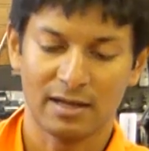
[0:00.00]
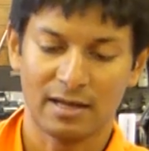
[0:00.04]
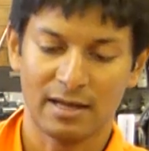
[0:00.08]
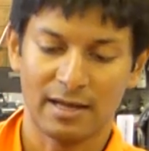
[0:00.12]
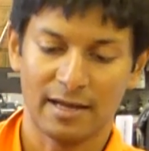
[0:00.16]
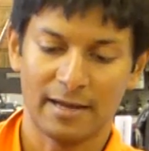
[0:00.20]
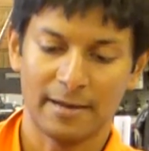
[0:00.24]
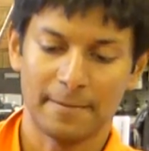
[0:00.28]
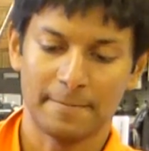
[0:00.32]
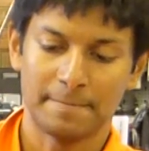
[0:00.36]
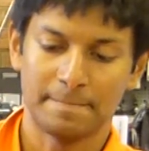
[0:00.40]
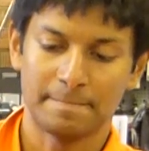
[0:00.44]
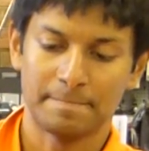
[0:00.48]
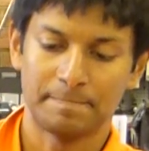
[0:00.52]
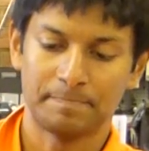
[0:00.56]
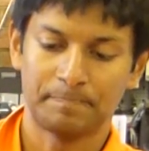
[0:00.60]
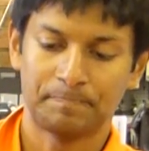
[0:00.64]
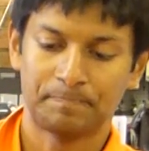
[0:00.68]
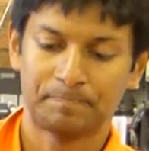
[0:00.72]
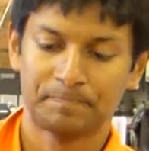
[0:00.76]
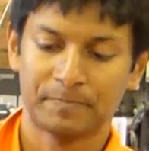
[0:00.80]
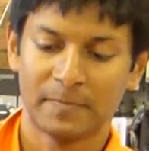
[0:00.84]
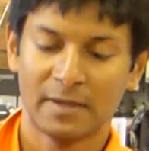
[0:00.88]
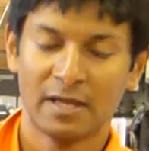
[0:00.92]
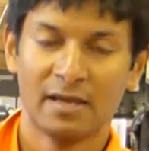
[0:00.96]
You
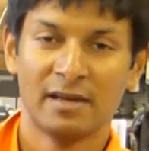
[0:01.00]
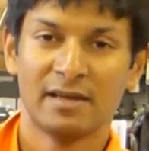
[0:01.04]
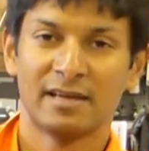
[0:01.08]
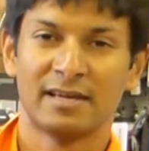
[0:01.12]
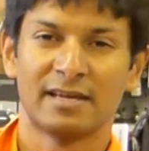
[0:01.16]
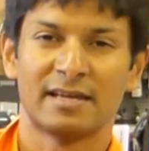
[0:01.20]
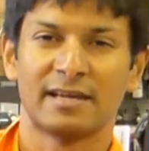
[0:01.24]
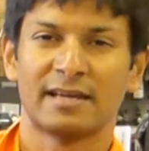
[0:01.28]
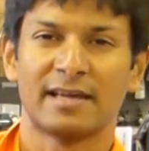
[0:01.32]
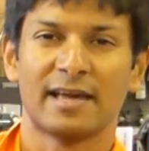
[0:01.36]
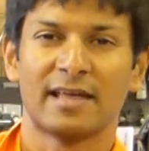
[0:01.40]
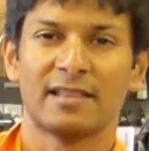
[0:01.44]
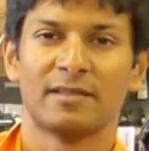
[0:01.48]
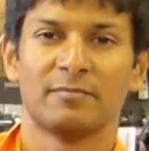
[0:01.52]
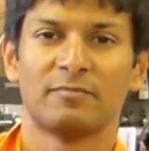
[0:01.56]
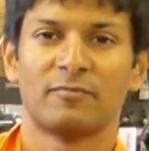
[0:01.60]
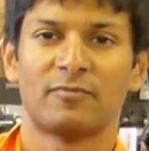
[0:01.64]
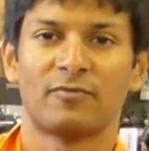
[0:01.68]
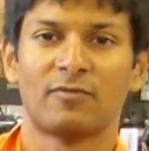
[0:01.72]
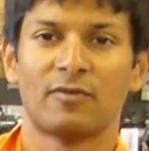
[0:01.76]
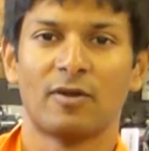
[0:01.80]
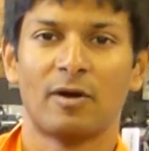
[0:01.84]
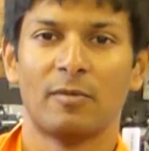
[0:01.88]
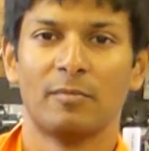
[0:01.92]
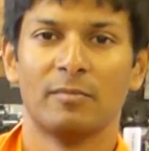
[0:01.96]
can get them
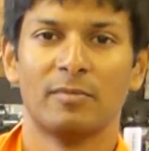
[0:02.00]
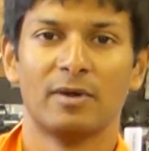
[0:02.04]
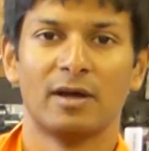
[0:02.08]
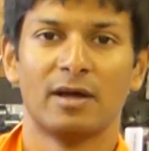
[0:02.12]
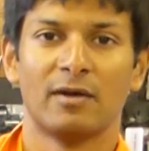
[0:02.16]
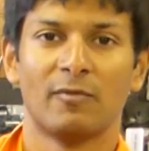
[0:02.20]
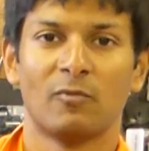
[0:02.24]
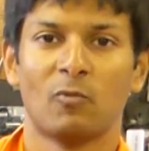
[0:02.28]
from